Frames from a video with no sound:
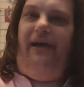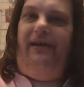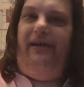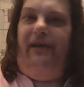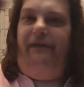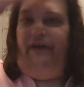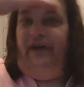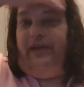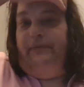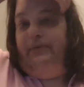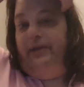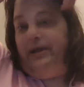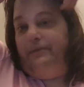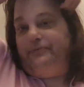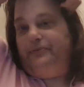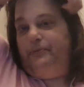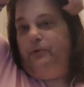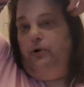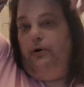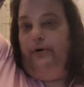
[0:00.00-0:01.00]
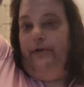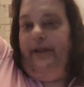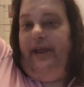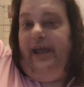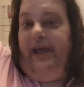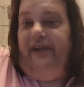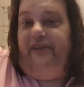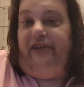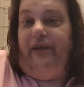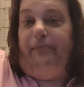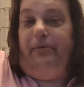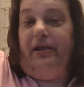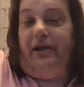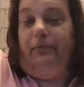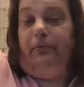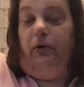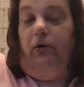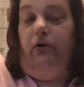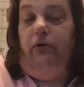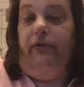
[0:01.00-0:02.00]
If I can pick up some Golden Age, I pick
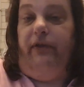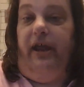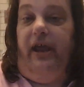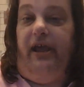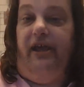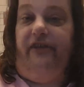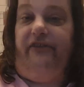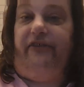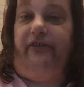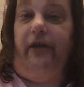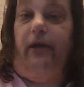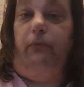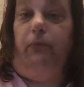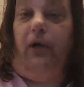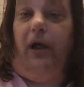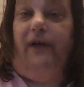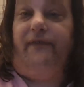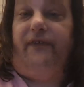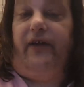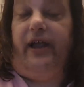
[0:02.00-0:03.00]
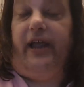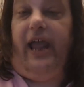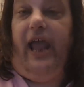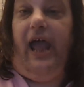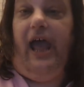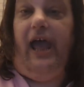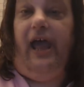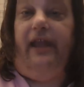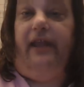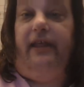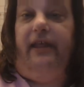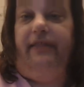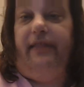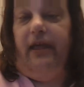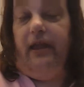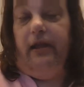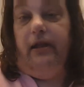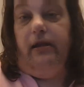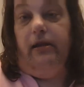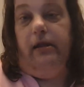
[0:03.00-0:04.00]
up Golden Age and wherever I can. And
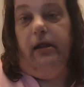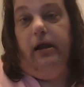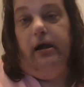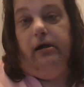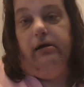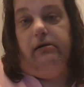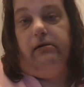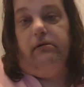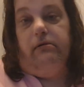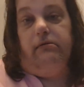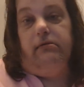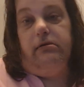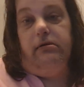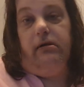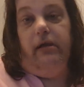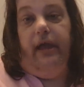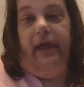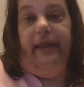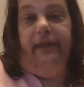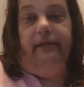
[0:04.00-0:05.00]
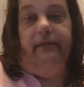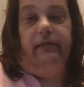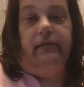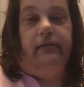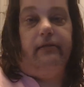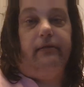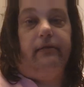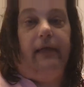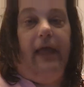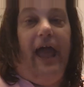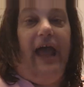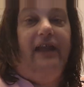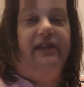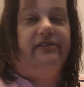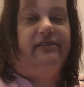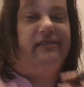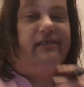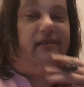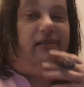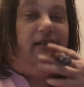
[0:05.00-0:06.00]
then, and add it
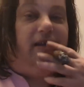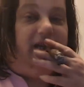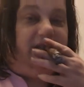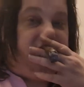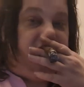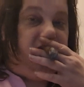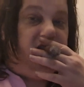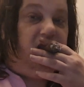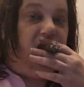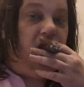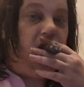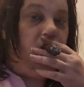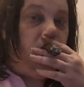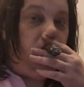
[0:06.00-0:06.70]
to the collection.